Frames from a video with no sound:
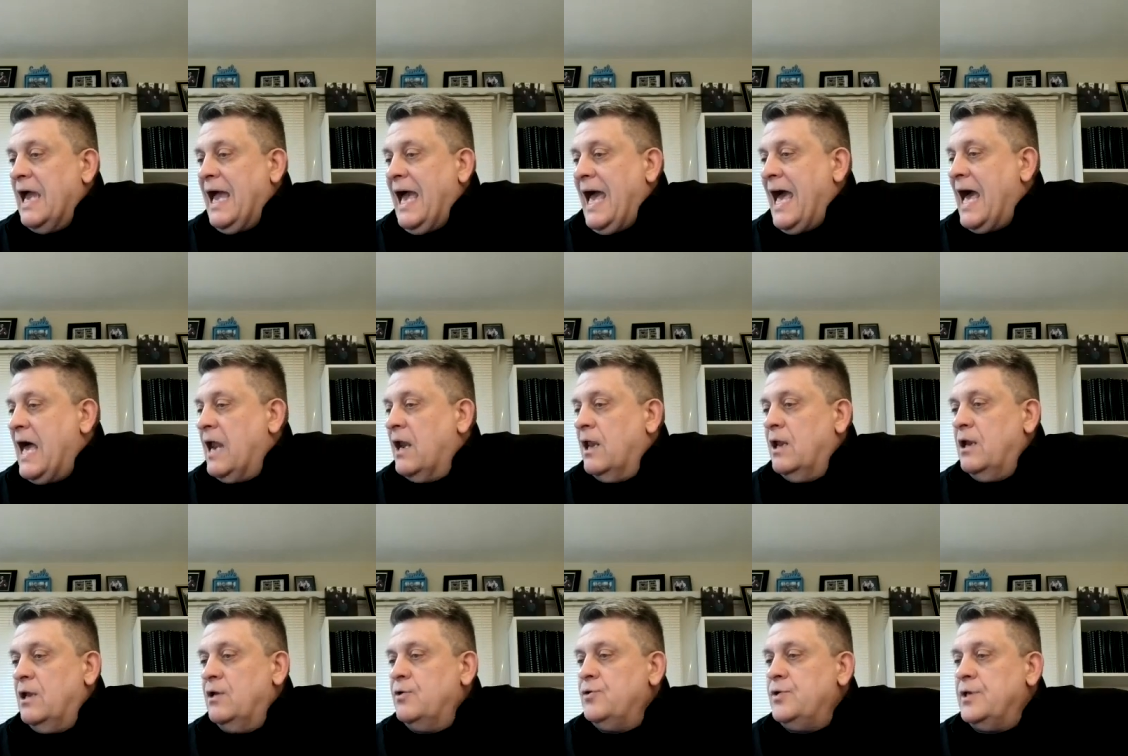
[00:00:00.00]

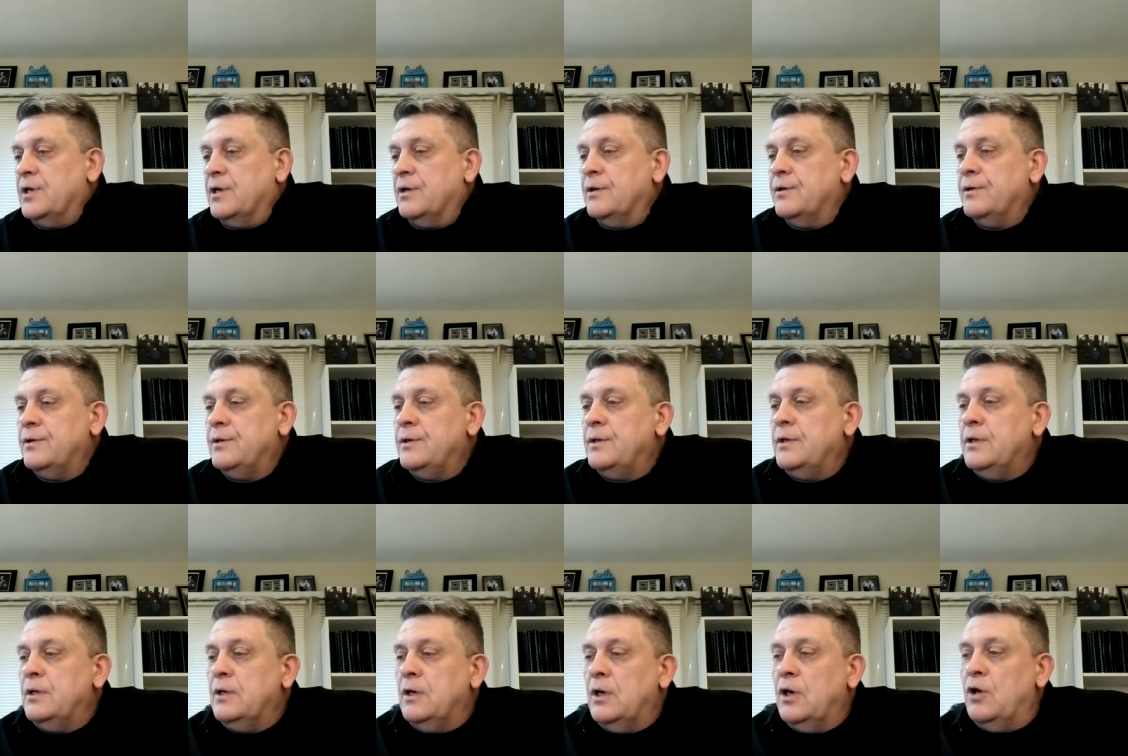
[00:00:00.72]
Hallelujah.
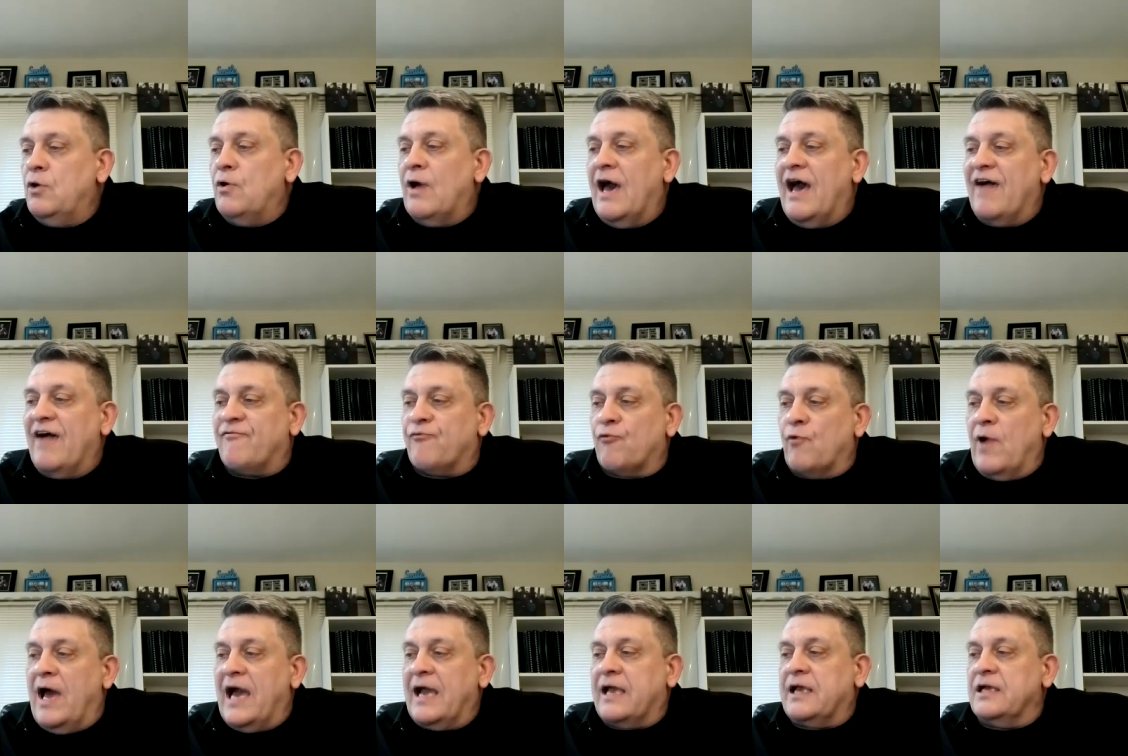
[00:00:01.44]
Who hath
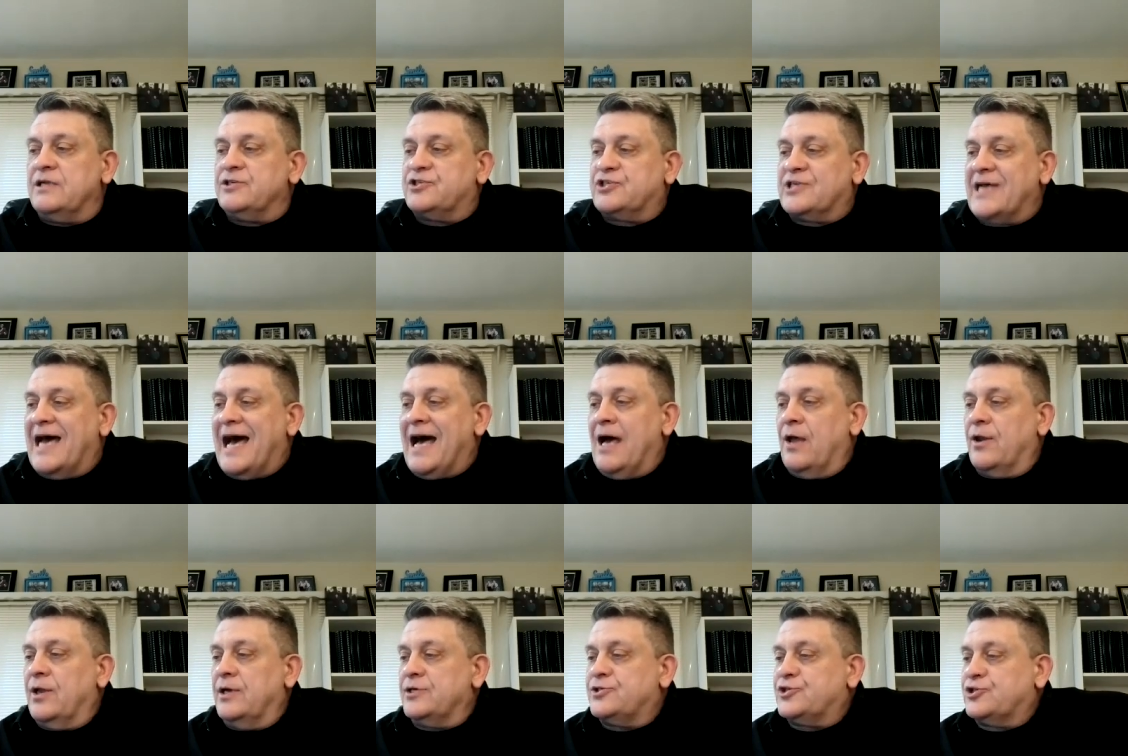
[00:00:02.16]

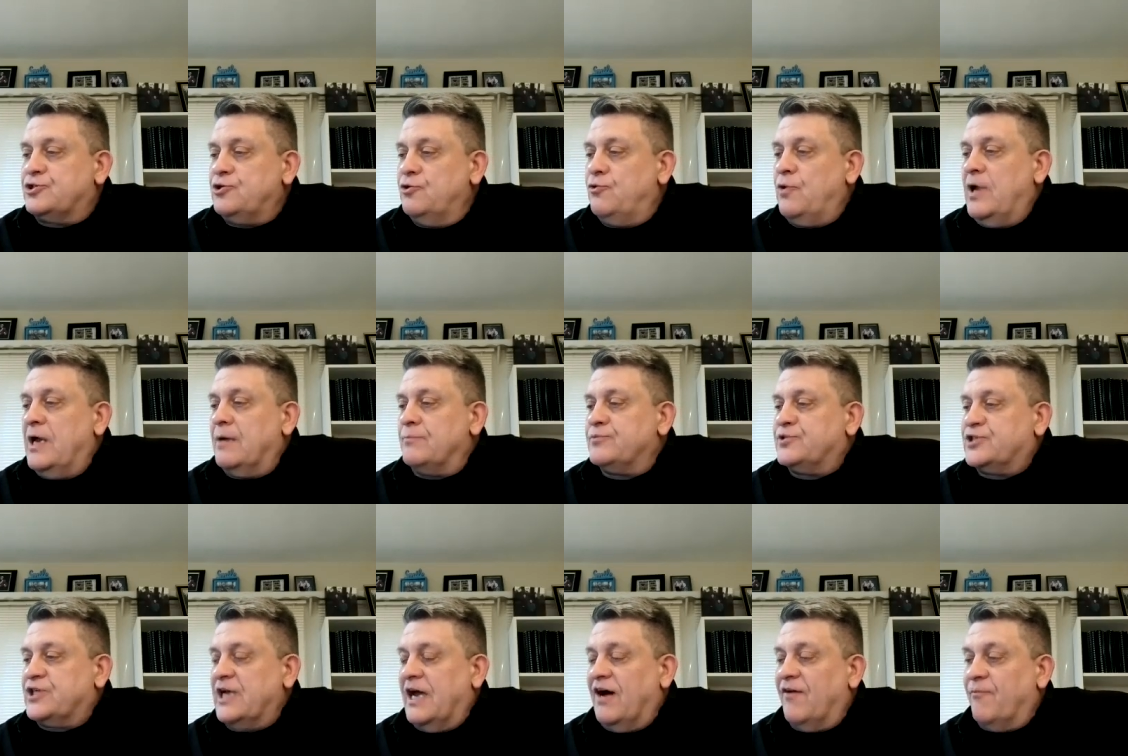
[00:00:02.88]
reconciled us to
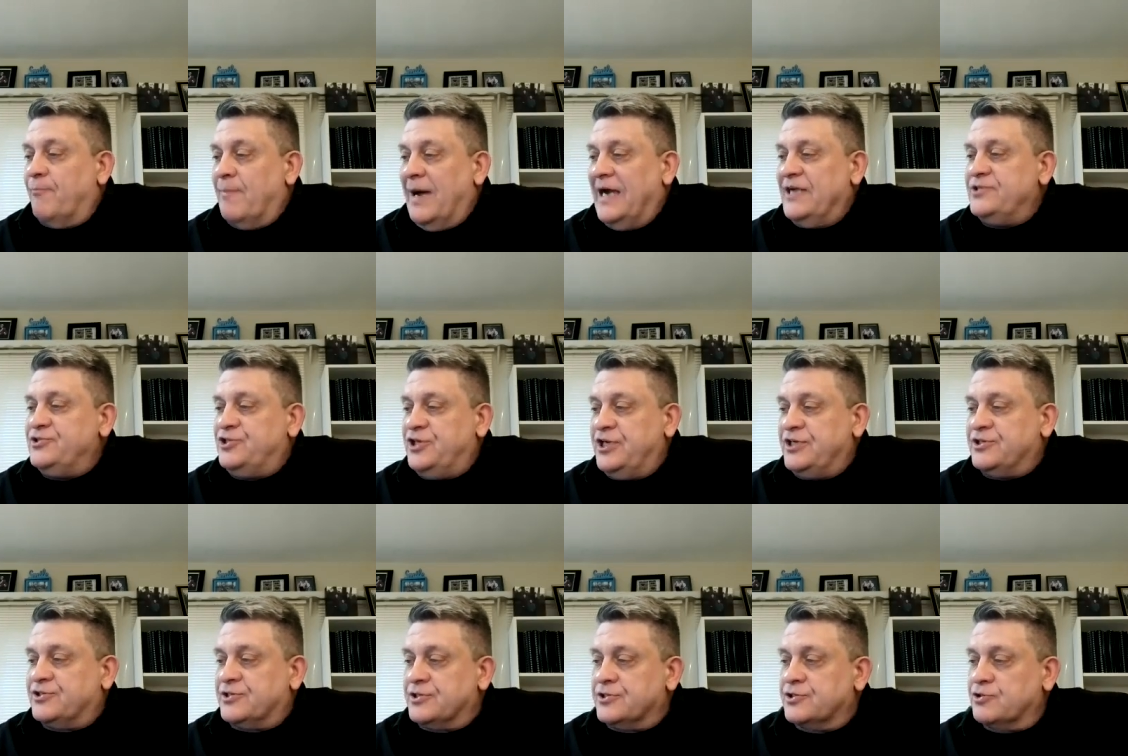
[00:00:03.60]
himself by
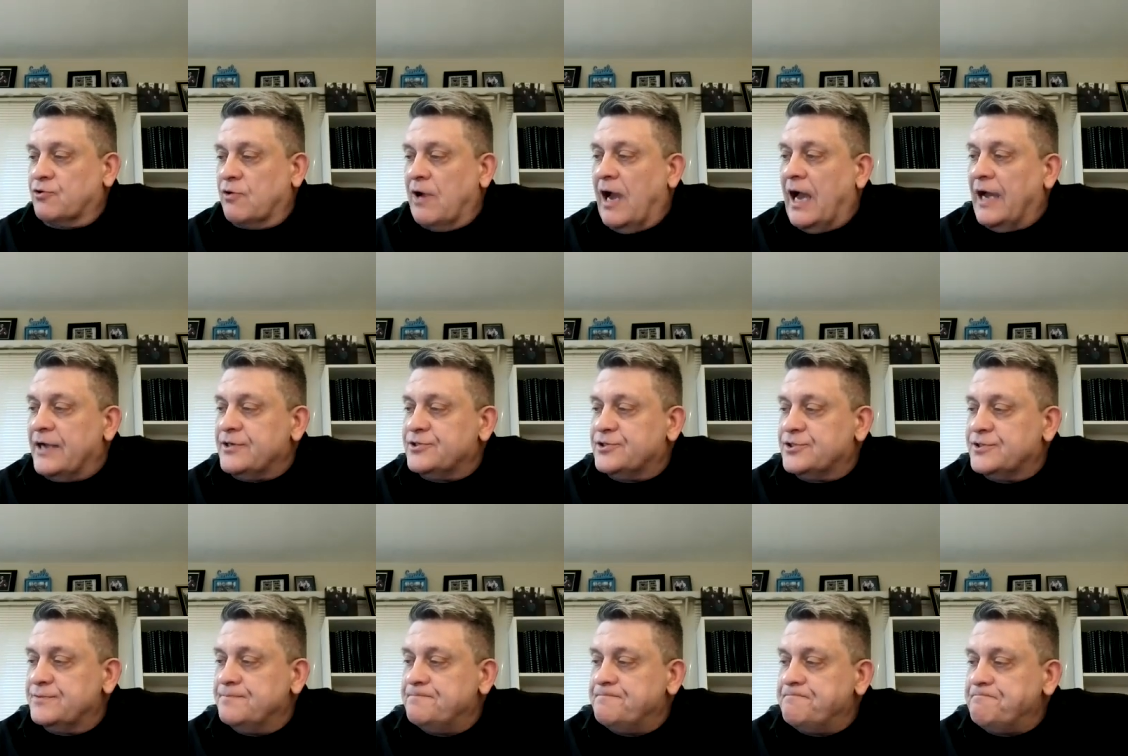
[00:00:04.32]
Jesus Christ,